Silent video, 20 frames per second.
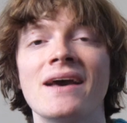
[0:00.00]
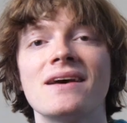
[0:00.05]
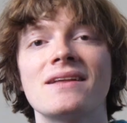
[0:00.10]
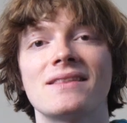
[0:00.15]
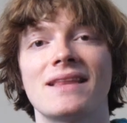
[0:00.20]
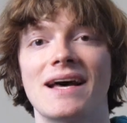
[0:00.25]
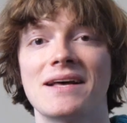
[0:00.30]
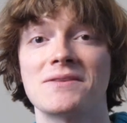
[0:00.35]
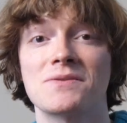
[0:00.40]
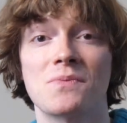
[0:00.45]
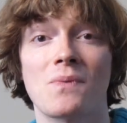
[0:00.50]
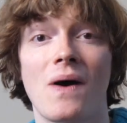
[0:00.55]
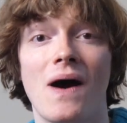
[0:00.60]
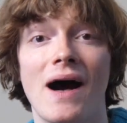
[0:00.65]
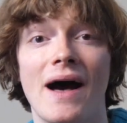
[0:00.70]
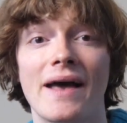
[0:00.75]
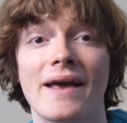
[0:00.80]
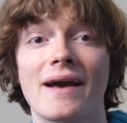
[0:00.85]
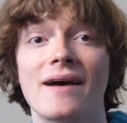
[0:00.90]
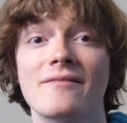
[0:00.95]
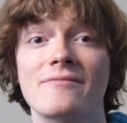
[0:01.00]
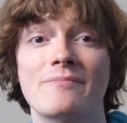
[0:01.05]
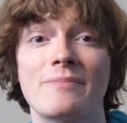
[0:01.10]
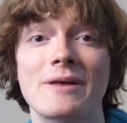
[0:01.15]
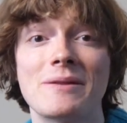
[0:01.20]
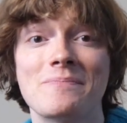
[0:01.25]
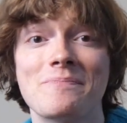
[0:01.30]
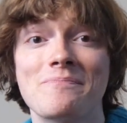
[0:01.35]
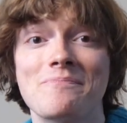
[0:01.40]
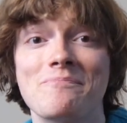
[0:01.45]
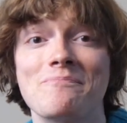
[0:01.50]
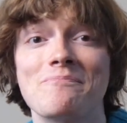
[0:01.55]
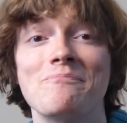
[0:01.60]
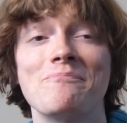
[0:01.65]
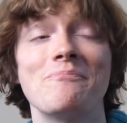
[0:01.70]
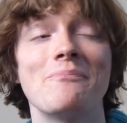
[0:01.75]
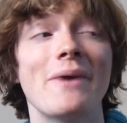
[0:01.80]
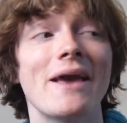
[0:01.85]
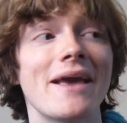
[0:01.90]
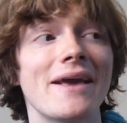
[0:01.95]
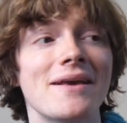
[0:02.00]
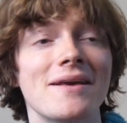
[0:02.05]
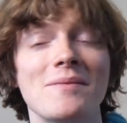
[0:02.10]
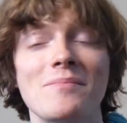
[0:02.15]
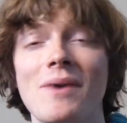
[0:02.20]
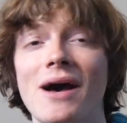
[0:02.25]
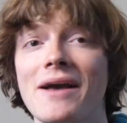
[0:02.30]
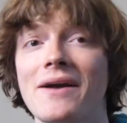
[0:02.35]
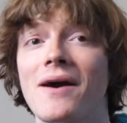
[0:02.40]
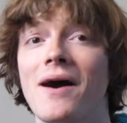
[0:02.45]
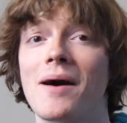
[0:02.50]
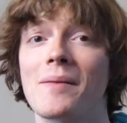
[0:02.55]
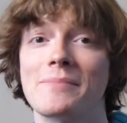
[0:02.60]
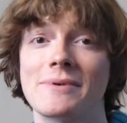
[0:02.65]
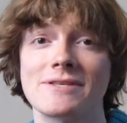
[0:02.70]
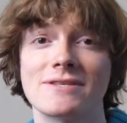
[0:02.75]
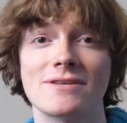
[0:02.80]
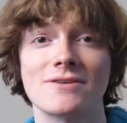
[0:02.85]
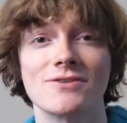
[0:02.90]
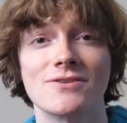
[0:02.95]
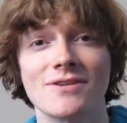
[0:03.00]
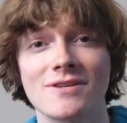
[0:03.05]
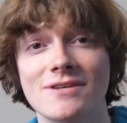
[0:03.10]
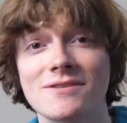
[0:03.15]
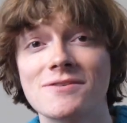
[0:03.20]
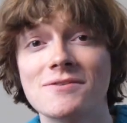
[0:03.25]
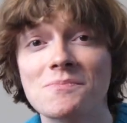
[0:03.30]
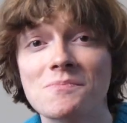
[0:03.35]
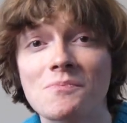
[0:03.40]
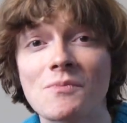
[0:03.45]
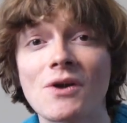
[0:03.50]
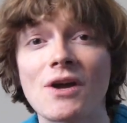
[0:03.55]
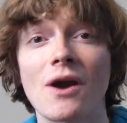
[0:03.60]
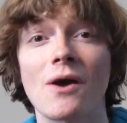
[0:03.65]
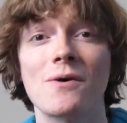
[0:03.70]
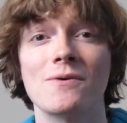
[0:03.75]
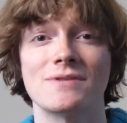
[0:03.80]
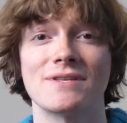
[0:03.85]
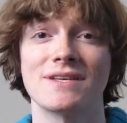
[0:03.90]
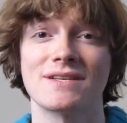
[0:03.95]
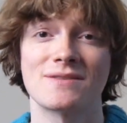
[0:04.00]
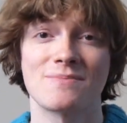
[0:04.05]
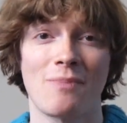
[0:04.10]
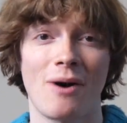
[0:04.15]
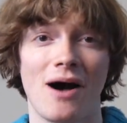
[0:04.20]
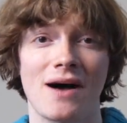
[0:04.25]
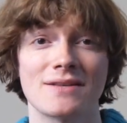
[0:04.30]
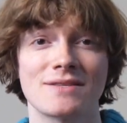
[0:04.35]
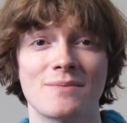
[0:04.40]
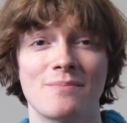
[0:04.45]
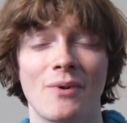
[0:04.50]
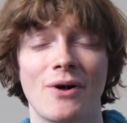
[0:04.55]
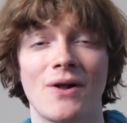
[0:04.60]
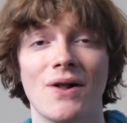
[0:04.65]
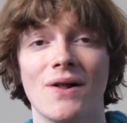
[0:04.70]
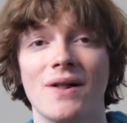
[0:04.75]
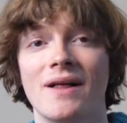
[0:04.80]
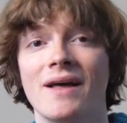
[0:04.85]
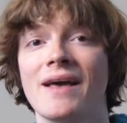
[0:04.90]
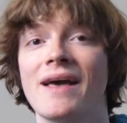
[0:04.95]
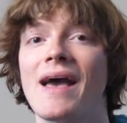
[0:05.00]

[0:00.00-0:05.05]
That's why I've been making my composition as cozy as possible.